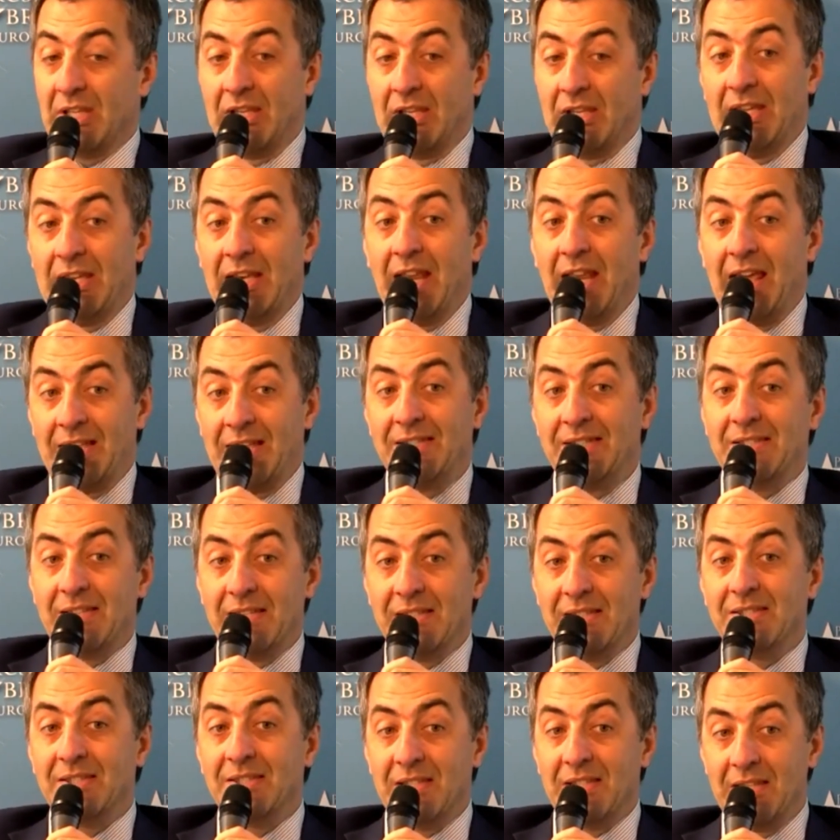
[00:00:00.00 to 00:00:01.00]
In
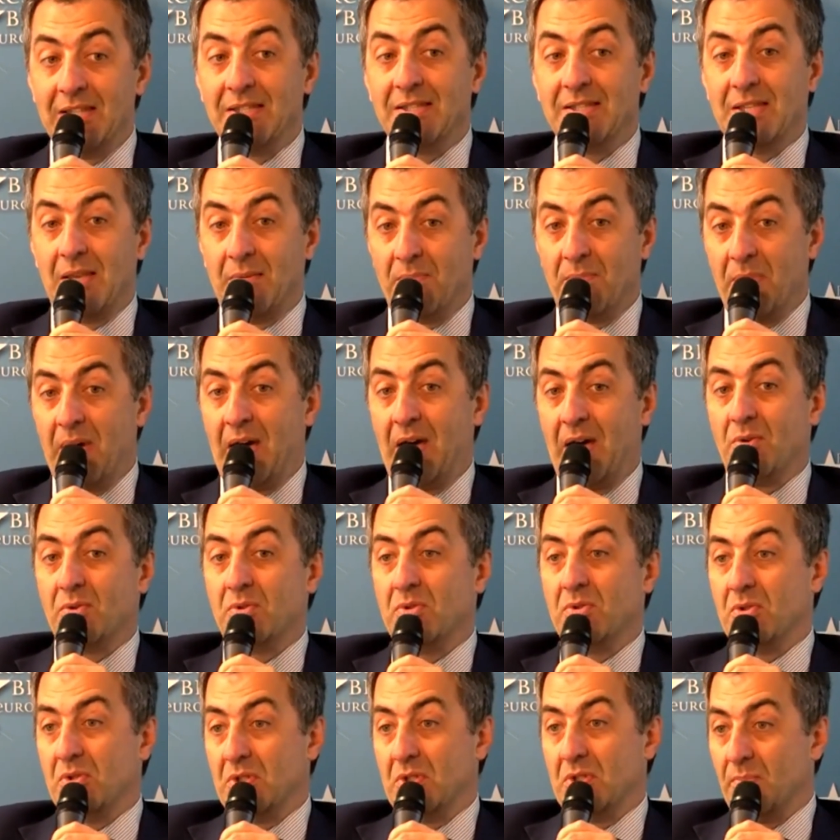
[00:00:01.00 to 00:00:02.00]
essence, is
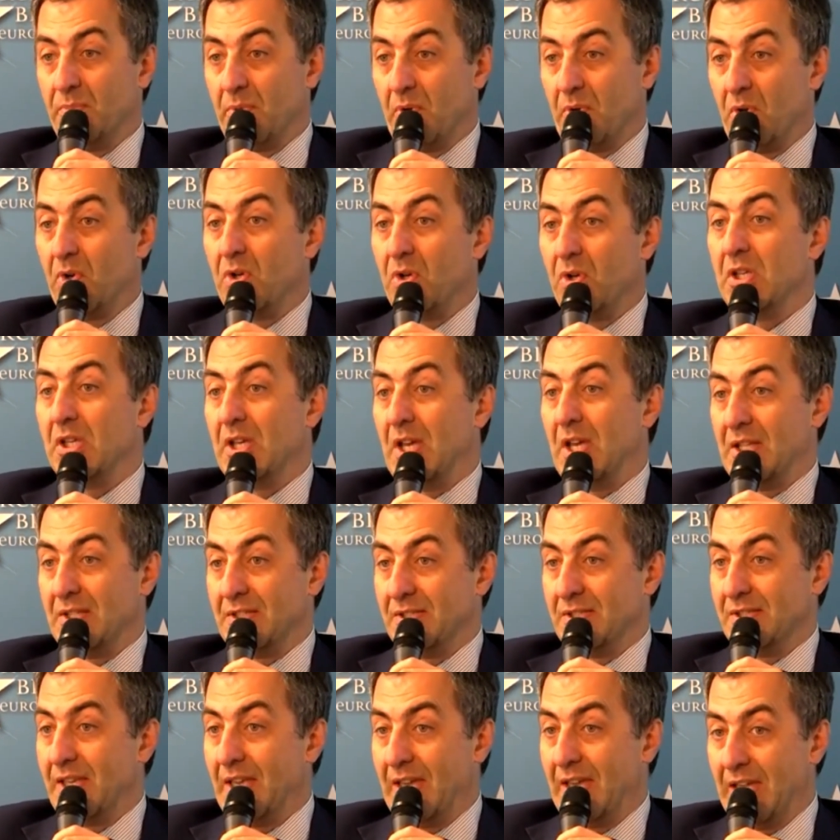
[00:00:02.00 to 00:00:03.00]
about deploying at
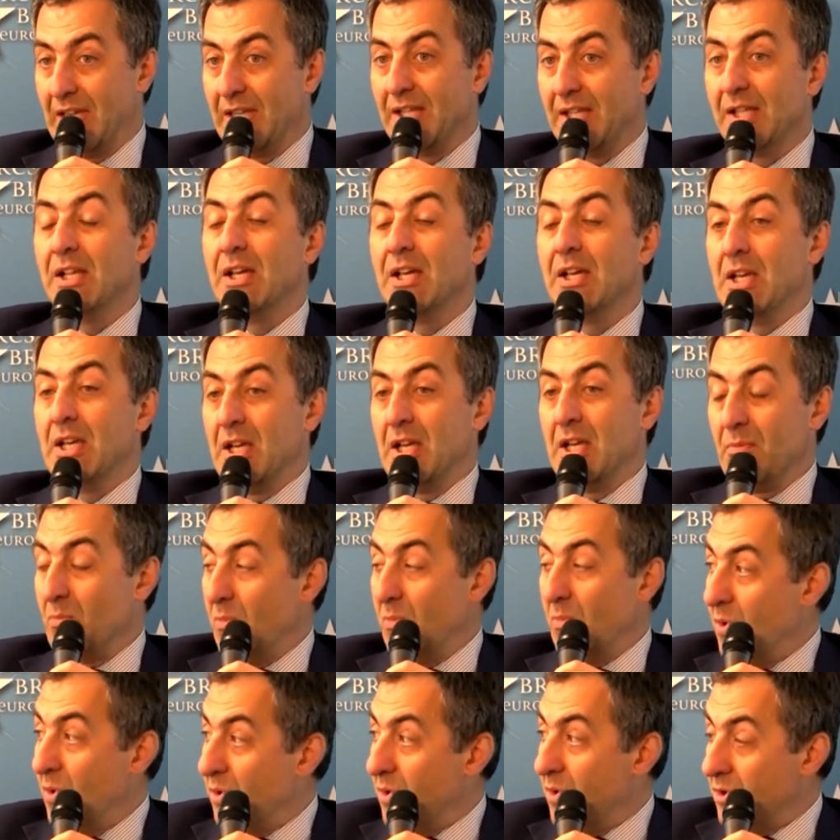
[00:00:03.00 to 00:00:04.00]
scale
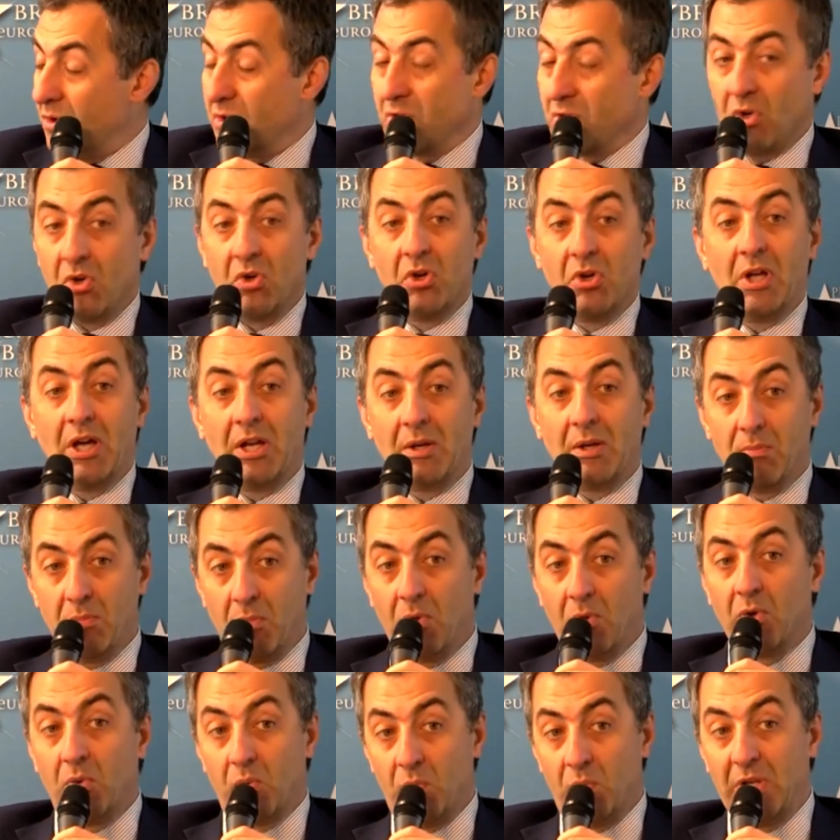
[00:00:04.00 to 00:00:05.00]
more solar,
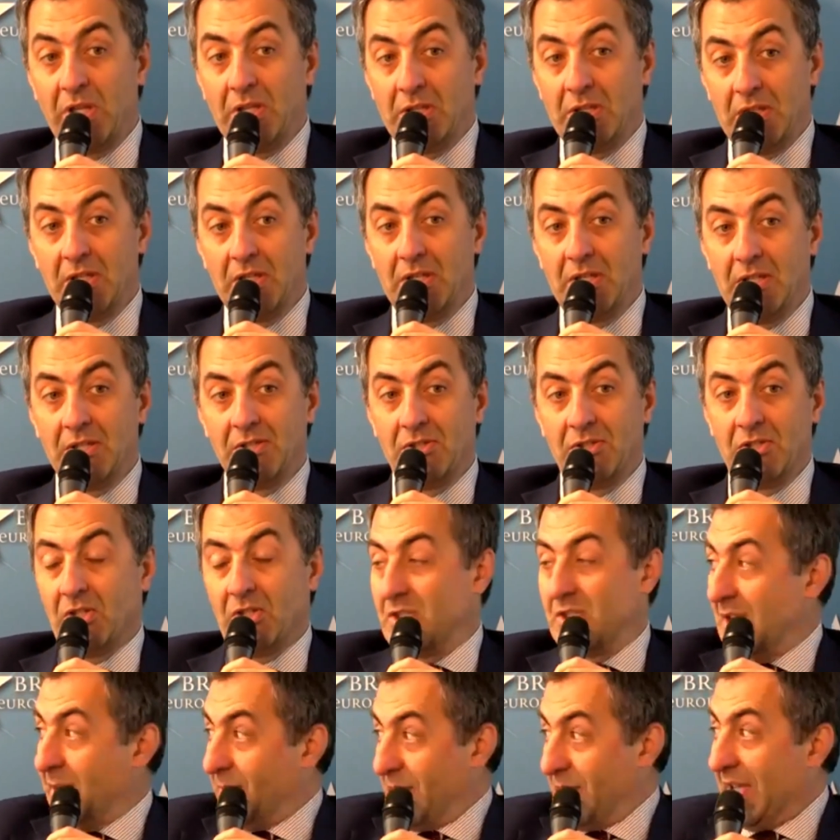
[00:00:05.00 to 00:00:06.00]
more wind. It's
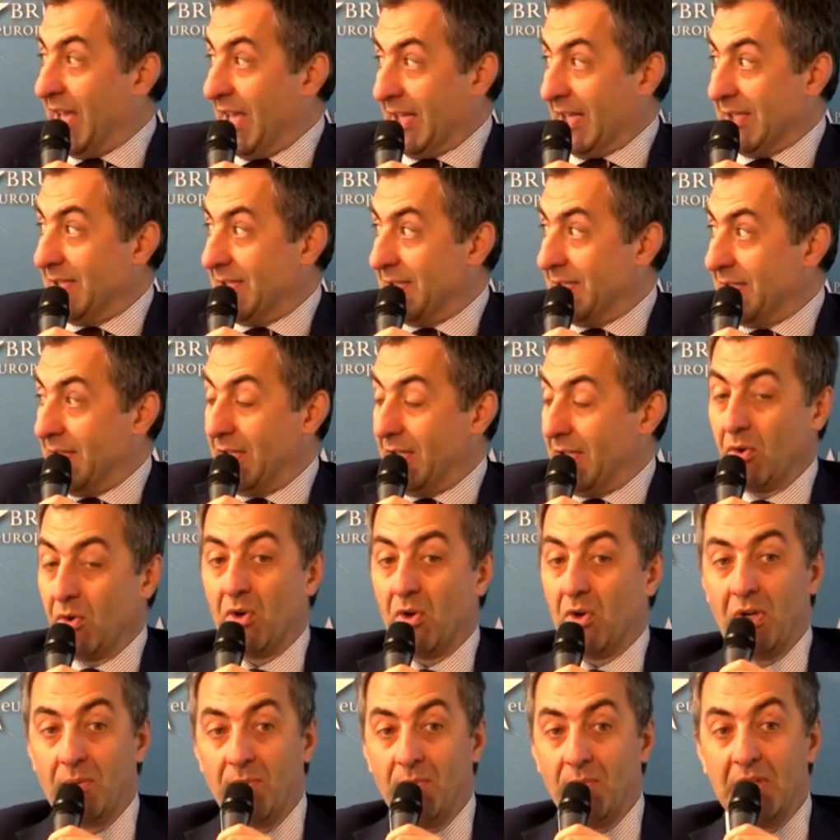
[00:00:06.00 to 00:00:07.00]
not something else. You
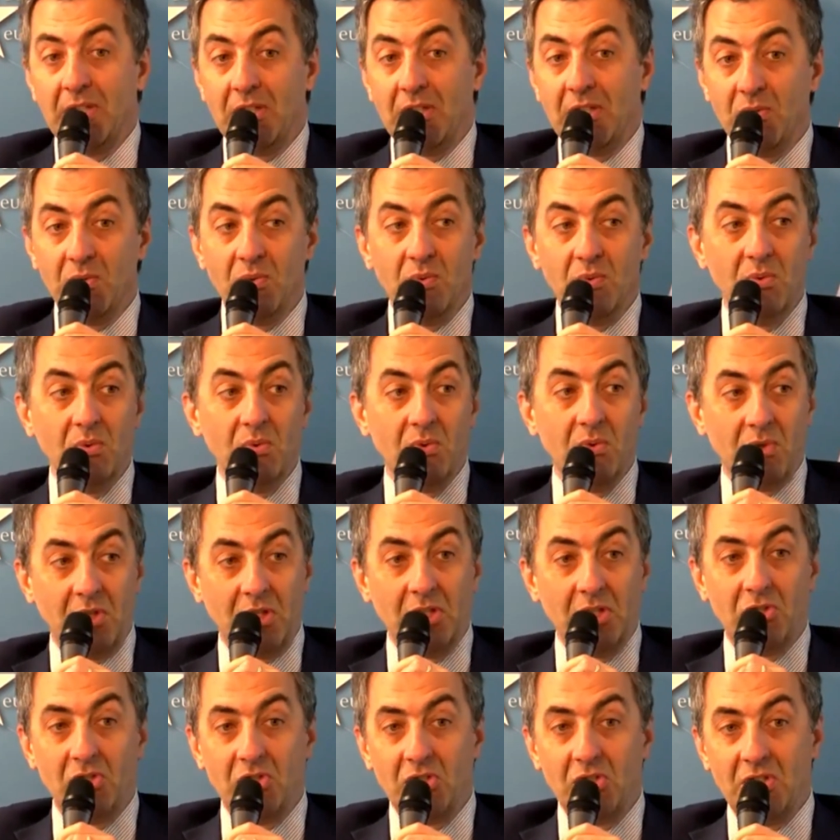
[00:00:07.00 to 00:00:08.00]
know, I mean, you
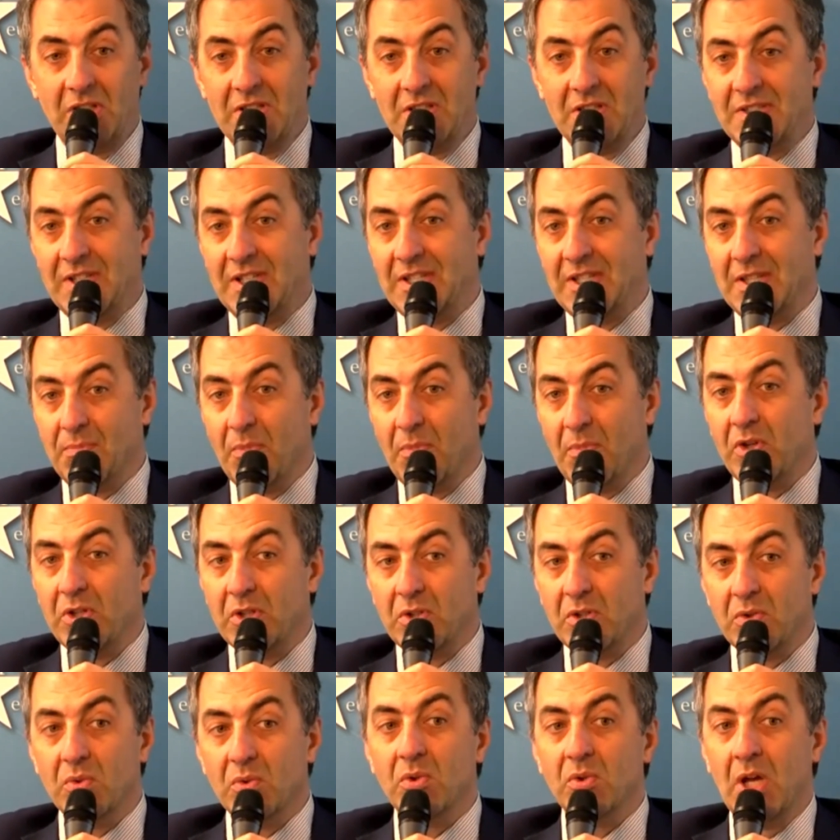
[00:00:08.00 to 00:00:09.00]
reach, let's say, the
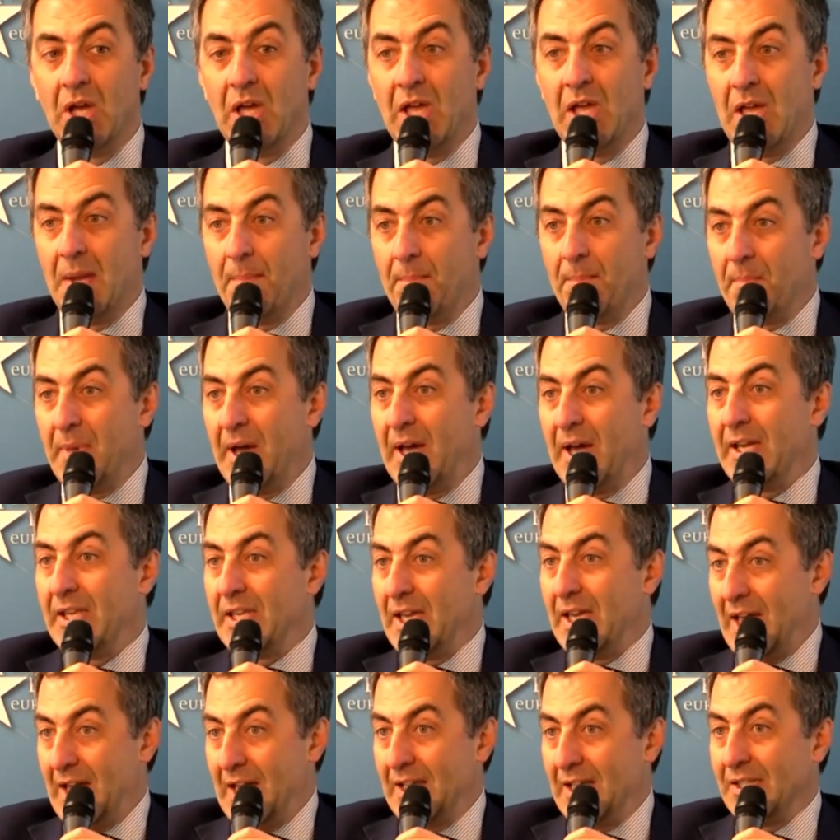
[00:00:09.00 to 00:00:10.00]
molecule by
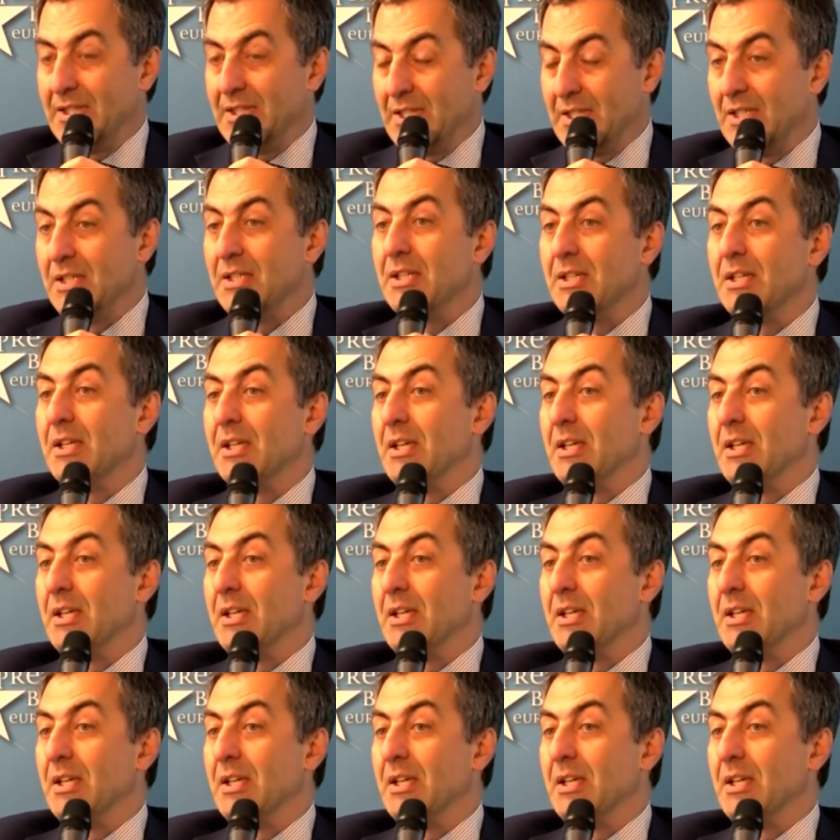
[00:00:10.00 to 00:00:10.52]
adding